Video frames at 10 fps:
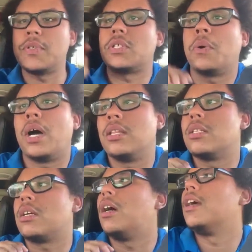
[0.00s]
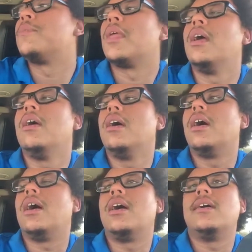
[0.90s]
to be so hot in this car.
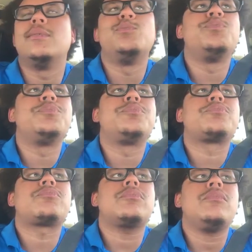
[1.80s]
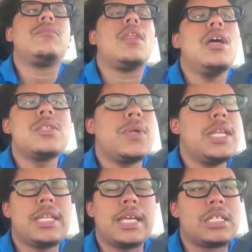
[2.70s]
Um, I just
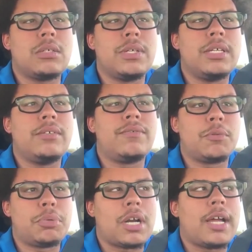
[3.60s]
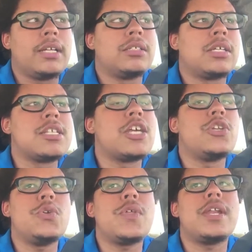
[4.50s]
wanted to get to it for Pride, because I
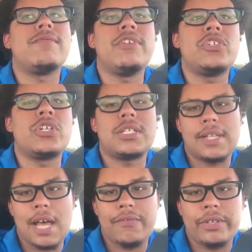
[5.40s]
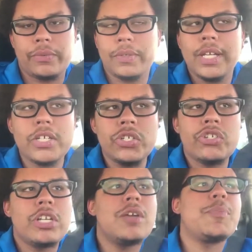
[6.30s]
knew that it featured a sapphic
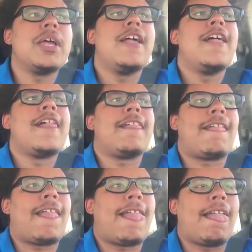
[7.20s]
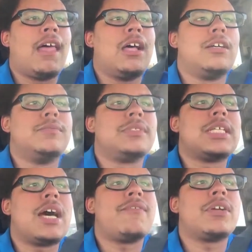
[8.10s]
relationship. Um,
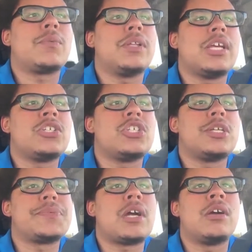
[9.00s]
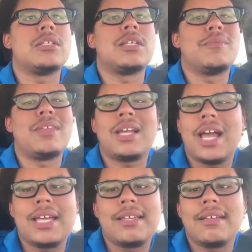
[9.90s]
sapphic relationships aren't something
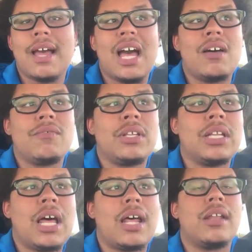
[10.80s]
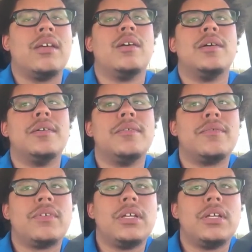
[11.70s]
I have a lot of